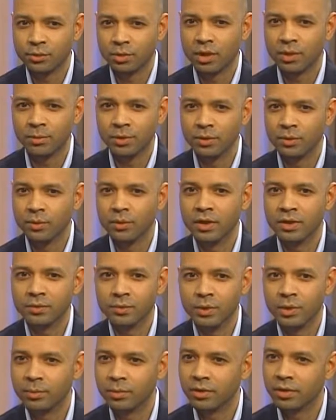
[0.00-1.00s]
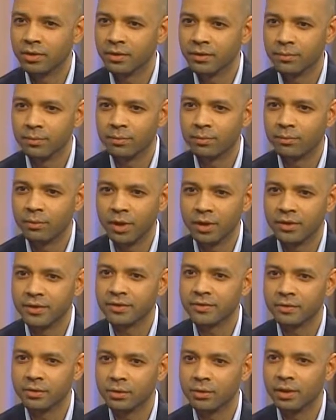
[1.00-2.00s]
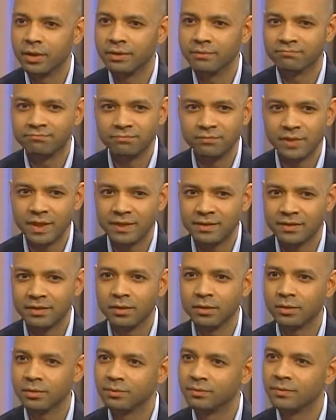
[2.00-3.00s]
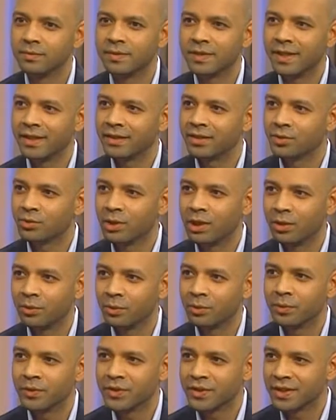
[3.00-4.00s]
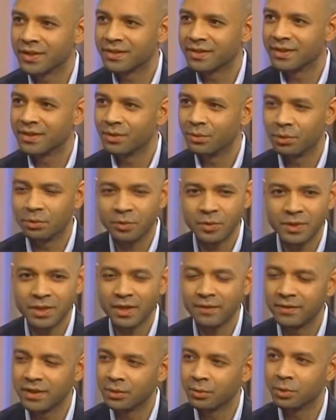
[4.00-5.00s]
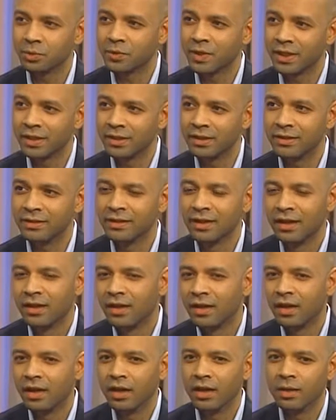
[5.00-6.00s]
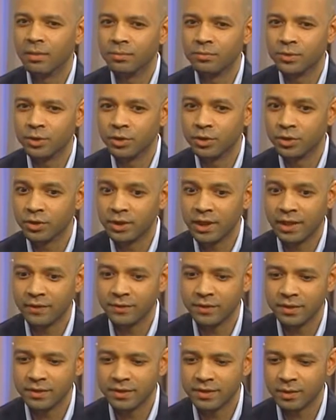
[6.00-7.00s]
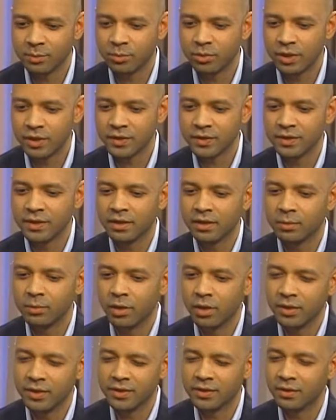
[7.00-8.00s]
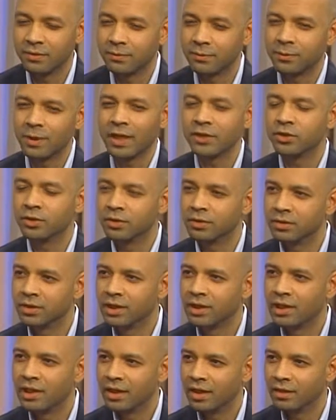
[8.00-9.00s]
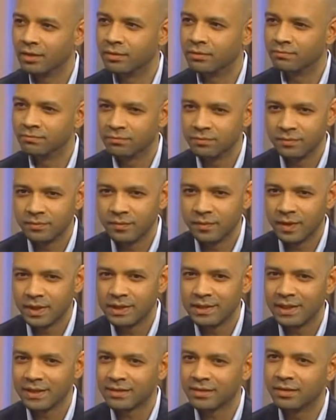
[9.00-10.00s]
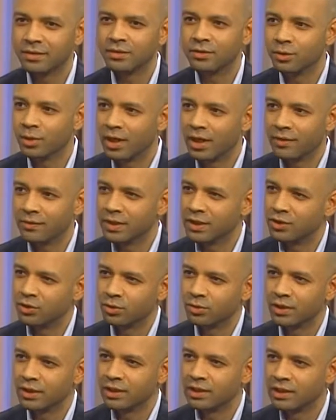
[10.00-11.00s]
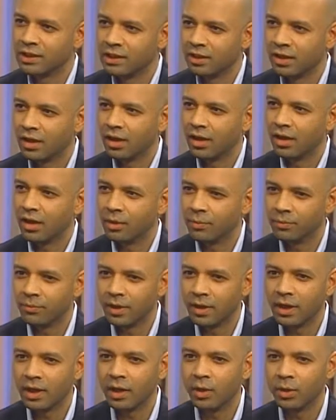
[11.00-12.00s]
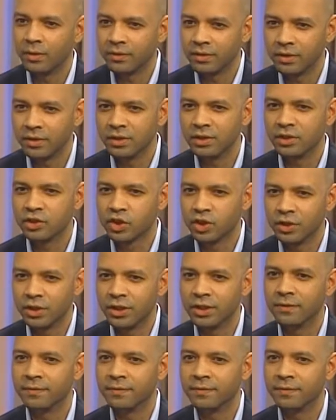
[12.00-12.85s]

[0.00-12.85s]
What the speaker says: incredible what we put our bodies through, and they still take us around when we're 60, when we're 70, when we're 80. So you shouldn't have this impression that our bodies are fragile and destined to have injury. However, certain